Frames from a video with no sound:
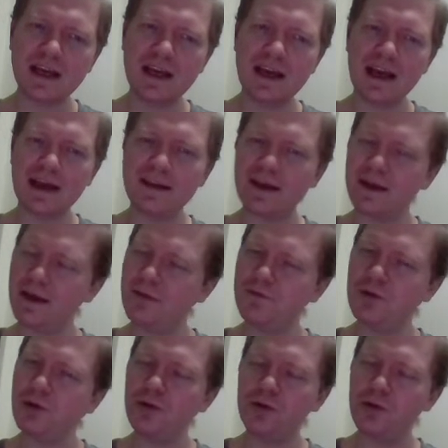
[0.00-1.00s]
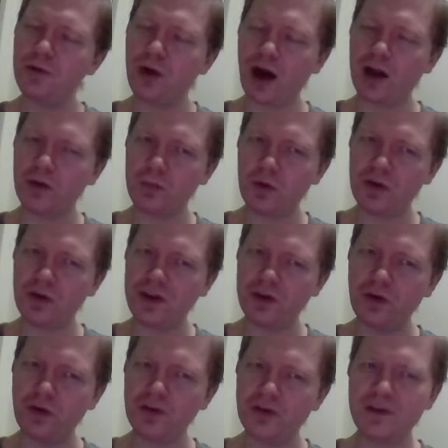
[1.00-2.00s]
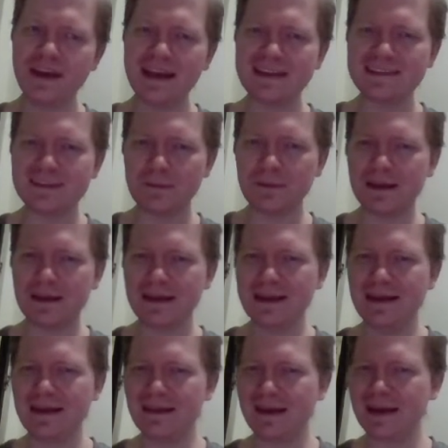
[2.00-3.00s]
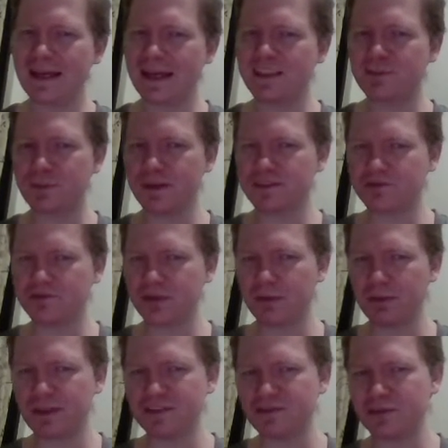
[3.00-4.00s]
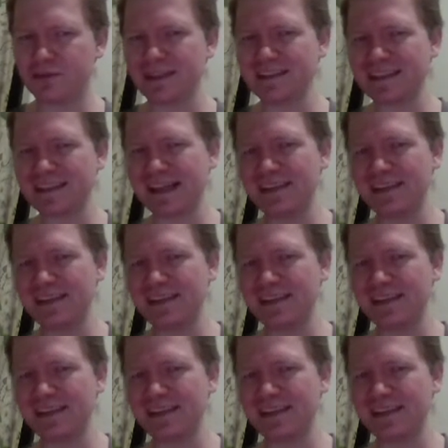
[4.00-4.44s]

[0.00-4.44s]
and then if you honorable kill, you gain something. That gains +3/+3. This gains